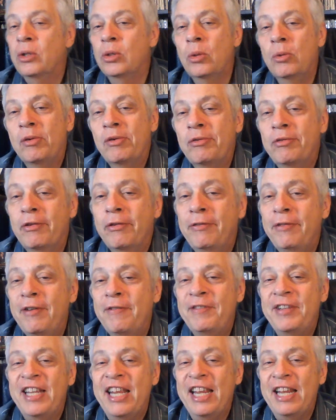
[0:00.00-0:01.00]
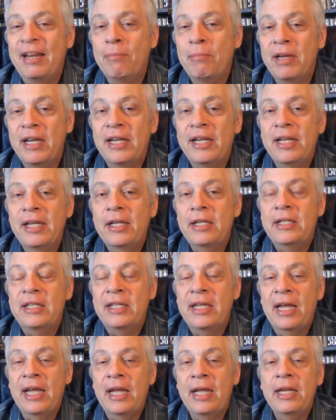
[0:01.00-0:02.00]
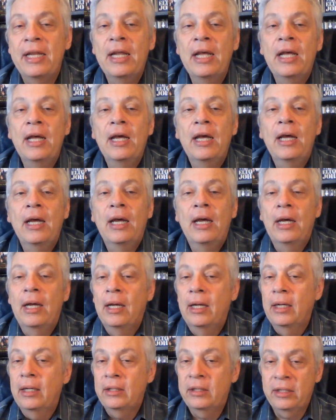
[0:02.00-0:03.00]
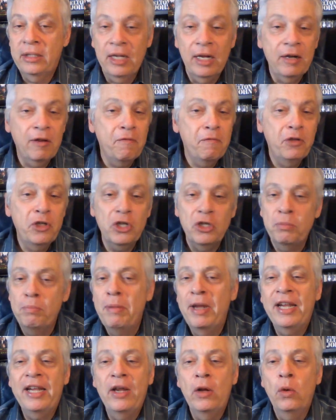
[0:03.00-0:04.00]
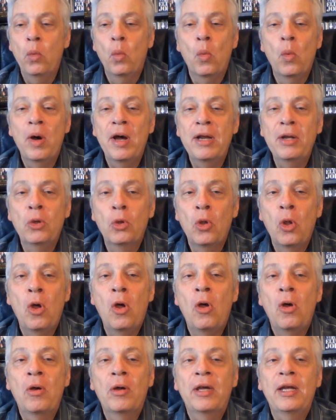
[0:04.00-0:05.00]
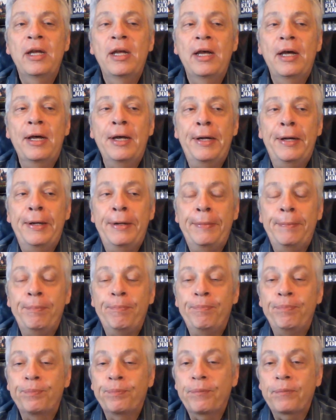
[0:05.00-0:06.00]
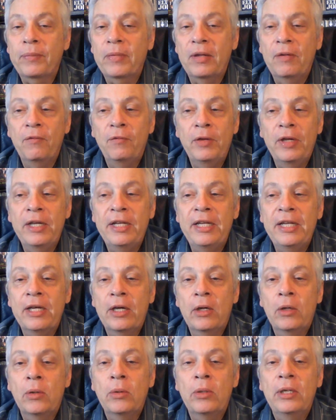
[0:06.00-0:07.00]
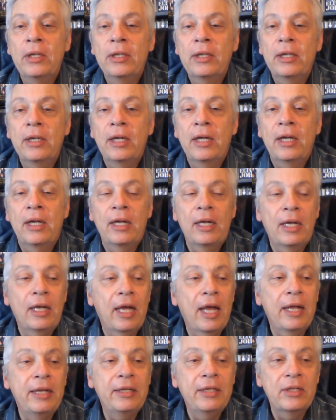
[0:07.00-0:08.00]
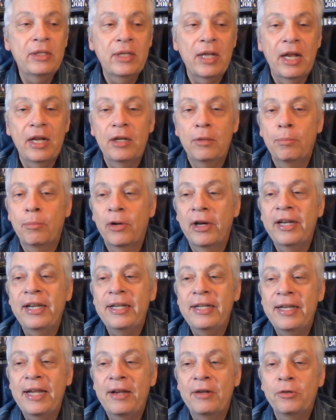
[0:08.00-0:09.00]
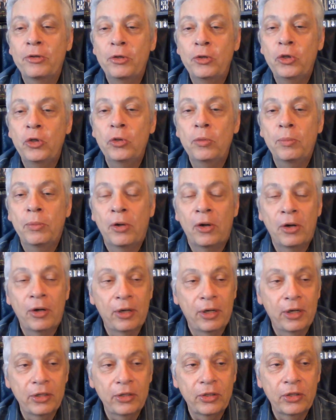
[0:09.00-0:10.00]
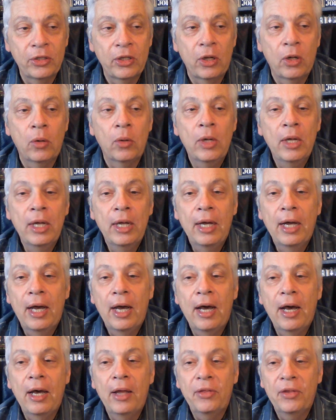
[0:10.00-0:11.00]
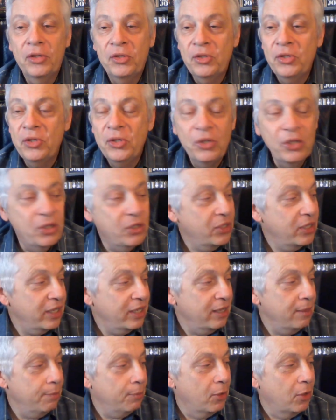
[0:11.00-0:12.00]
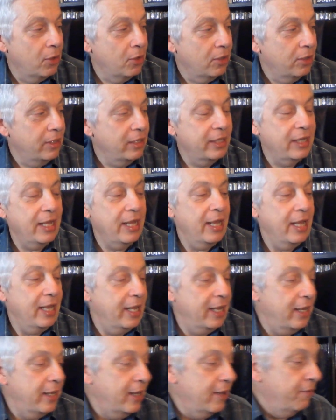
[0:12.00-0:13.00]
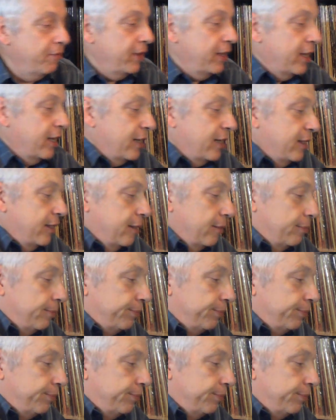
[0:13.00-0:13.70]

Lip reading: little over 15 minutes. And instead of just making one long video, I decided to break it down to two parts. So this is the second part, and I've got